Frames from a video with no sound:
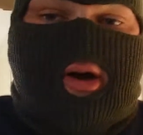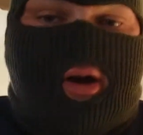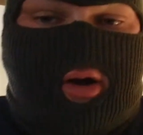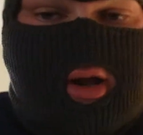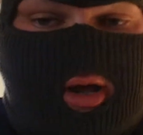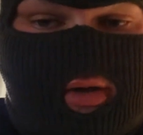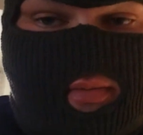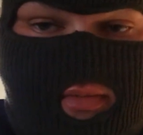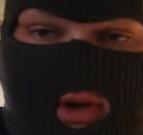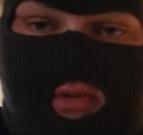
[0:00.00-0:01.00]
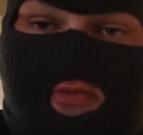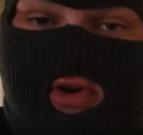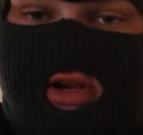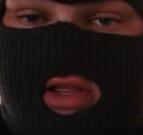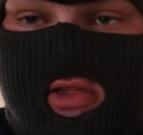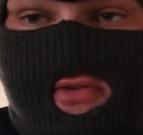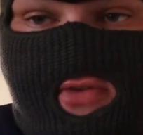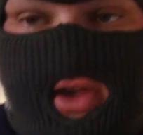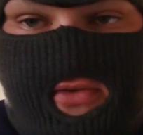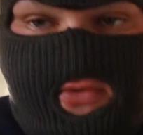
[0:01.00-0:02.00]
Alright, I'm Freddy the
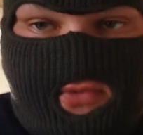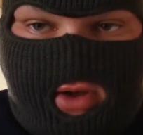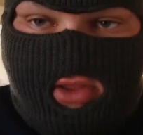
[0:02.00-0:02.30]
Thief